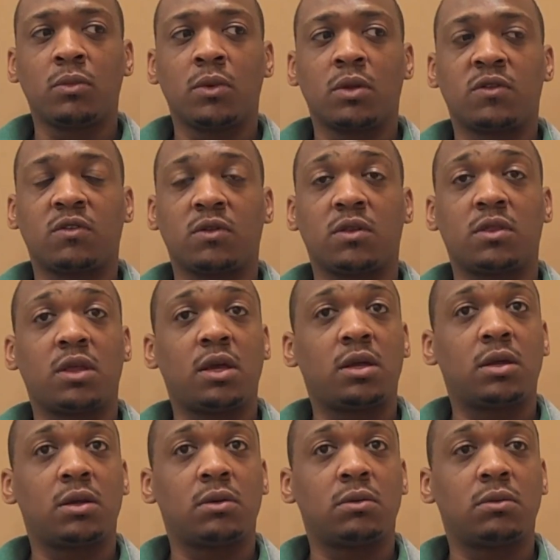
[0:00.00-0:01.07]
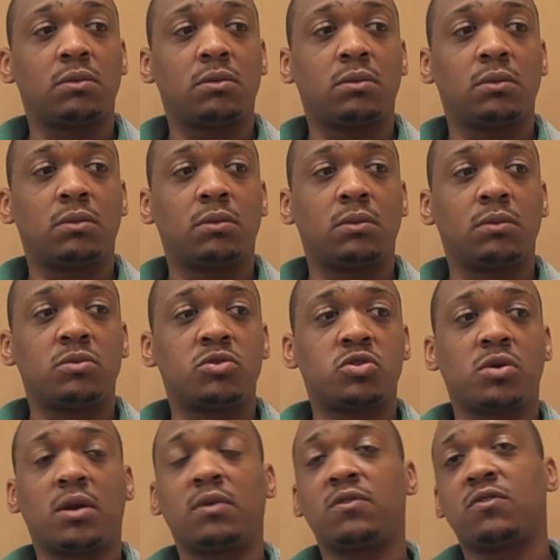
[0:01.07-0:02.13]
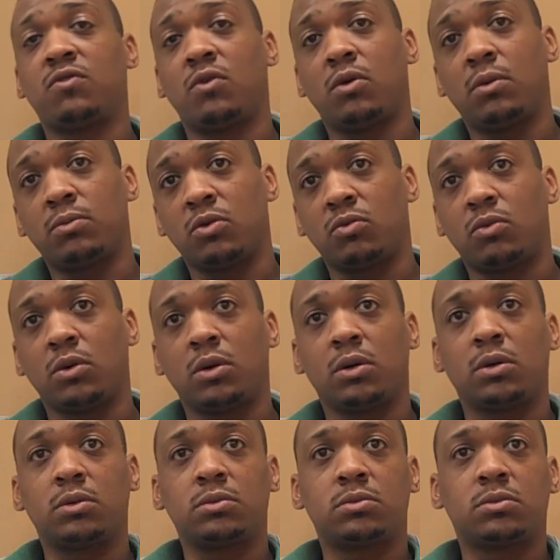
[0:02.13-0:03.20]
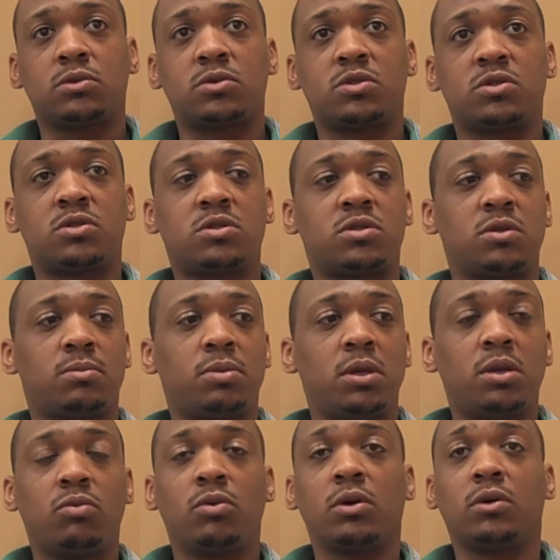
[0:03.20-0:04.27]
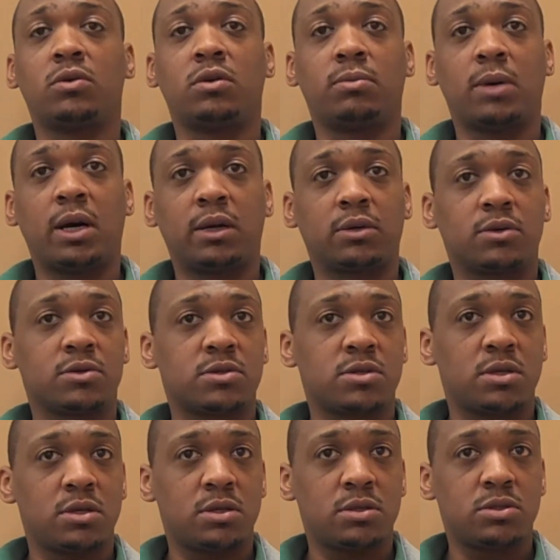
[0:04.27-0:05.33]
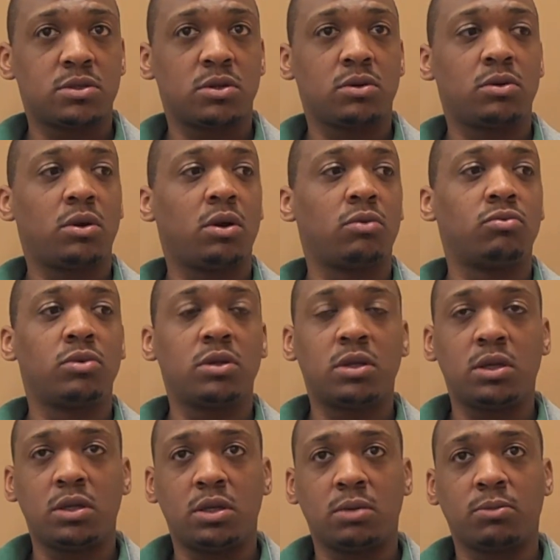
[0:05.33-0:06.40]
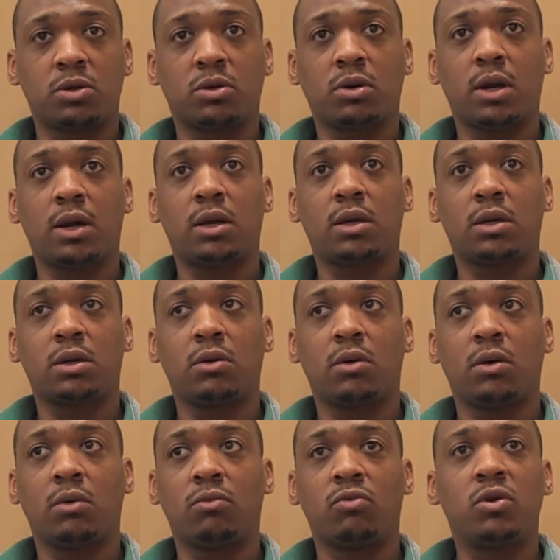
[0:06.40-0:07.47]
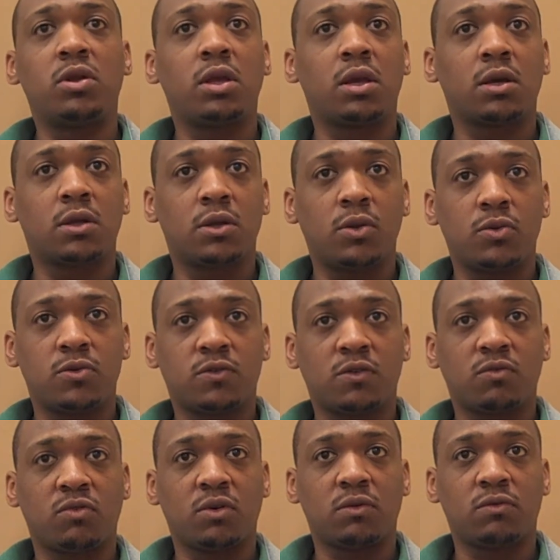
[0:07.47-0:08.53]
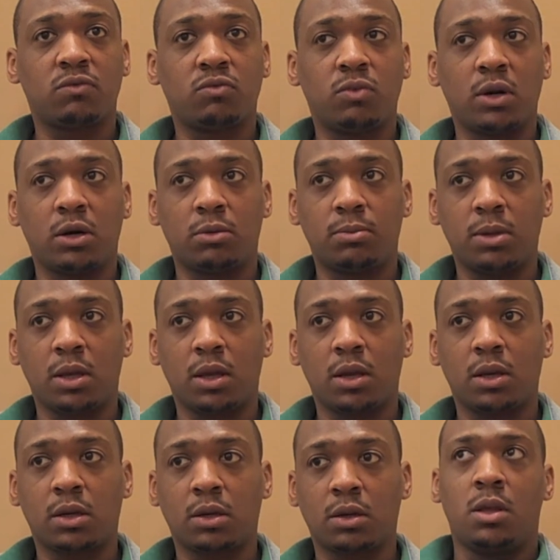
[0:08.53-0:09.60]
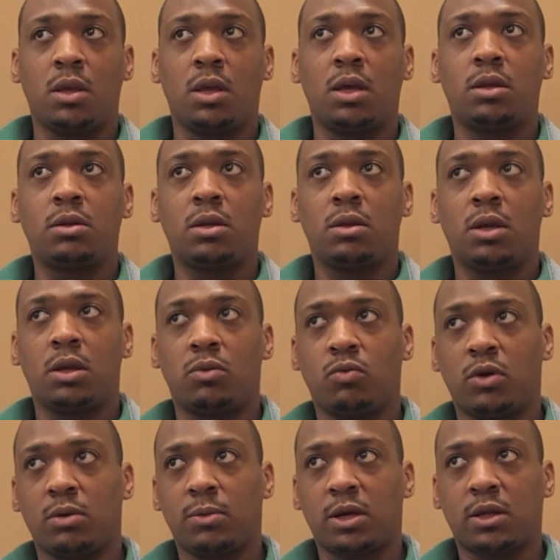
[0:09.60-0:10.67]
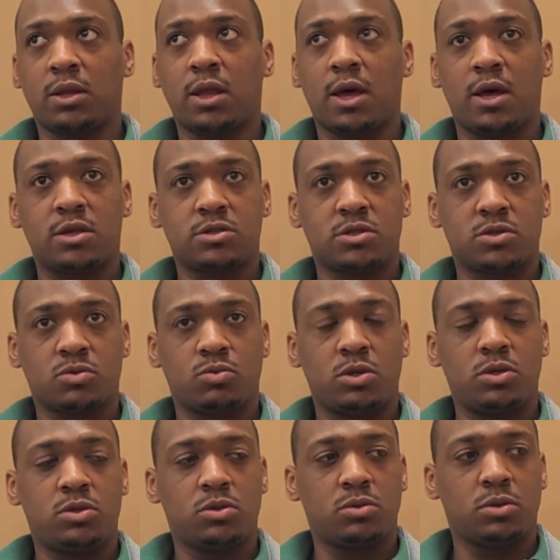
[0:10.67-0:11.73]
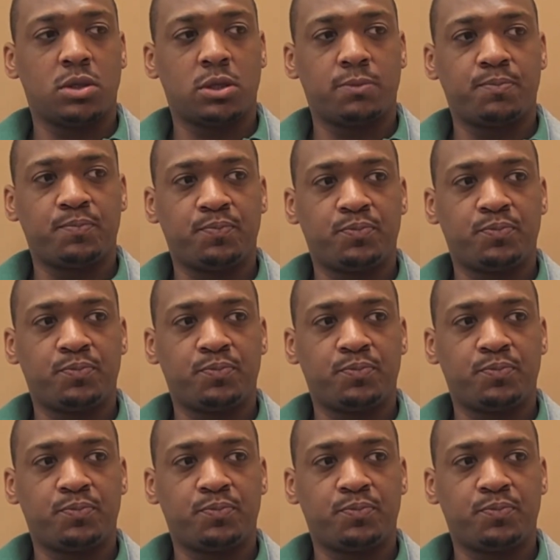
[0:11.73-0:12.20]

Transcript: so that they can transform the world to be real democracies, or really democratic, or really inclusive of well-being. In one of my classes, we do